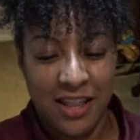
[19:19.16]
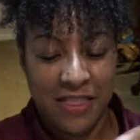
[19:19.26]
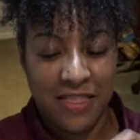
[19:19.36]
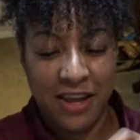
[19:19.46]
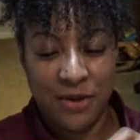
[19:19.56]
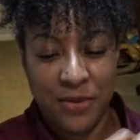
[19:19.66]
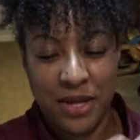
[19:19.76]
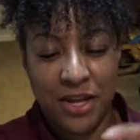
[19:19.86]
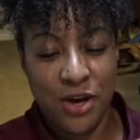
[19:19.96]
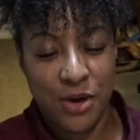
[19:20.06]
There we
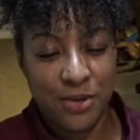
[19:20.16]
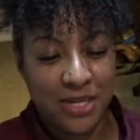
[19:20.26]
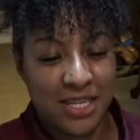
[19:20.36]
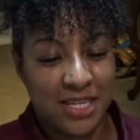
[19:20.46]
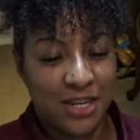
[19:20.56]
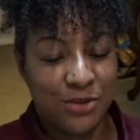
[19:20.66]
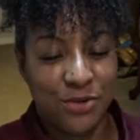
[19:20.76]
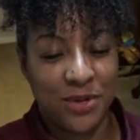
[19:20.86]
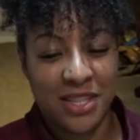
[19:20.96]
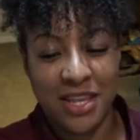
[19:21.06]
go, sealed
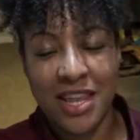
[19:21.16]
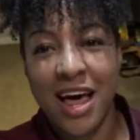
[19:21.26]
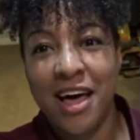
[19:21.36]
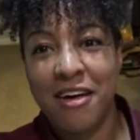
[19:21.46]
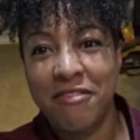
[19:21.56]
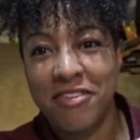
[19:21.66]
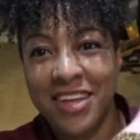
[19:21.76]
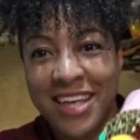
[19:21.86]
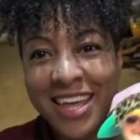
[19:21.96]
with love.